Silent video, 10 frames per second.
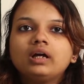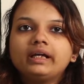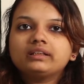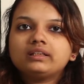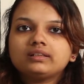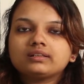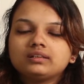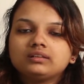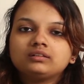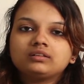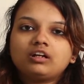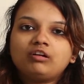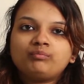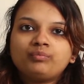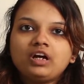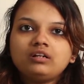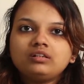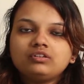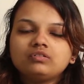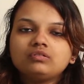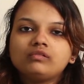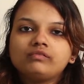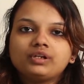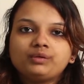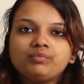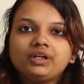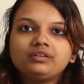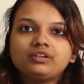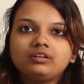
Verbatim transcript: and this is the compilation of 10 by